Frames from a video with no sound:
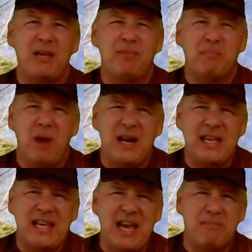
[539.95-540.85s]
but money
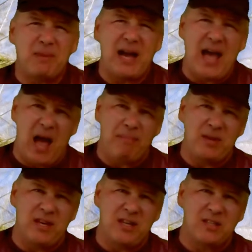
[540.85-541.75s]
can't buy
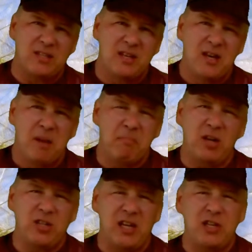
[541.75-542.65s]
happiness,
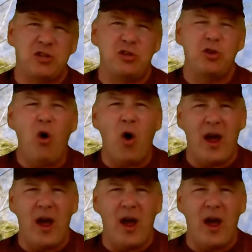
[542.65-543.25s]
much less joy.